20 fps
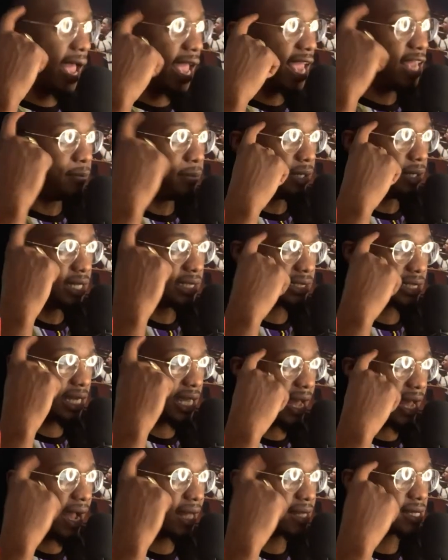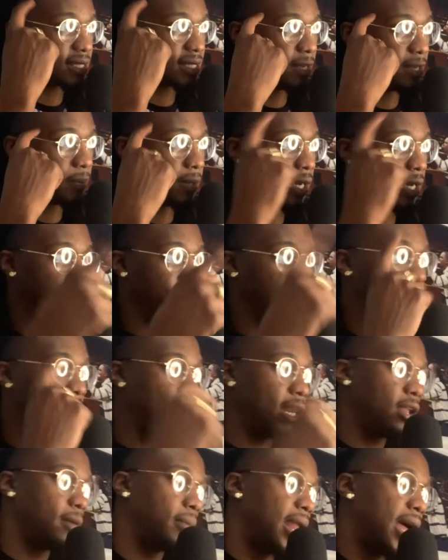ableist the concept of
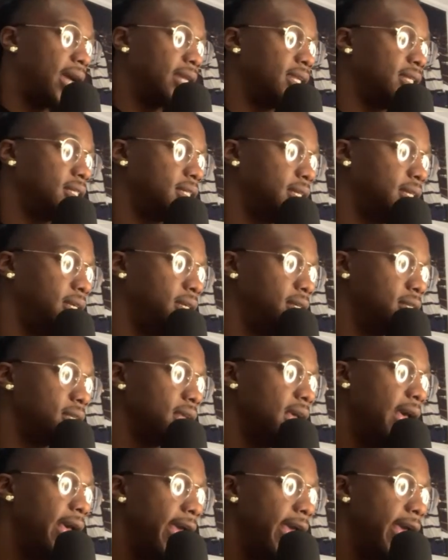colorblindness is,